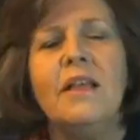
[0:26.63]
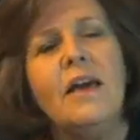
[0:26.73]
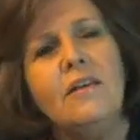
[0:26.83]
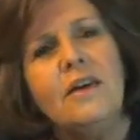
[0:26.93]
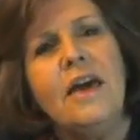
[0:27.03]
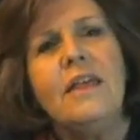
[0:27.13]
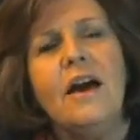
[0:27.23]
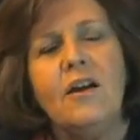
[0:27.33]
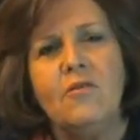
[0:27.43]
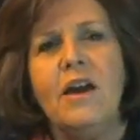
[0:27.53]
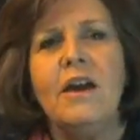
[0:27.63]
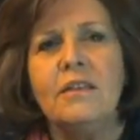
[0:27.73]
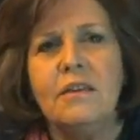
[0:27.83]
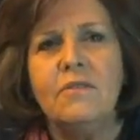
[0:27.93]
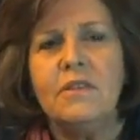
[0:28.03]
let's get that
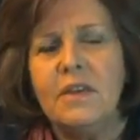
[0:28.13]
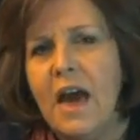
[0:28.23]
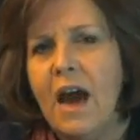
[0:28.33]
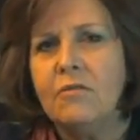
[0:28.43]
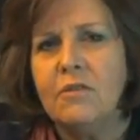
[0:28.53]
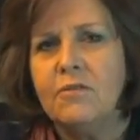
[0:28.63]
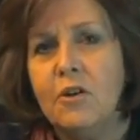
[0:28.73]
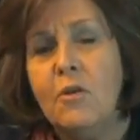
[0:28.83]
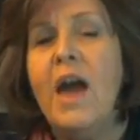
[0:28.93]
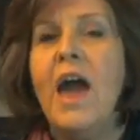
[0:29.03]
creativity out of you.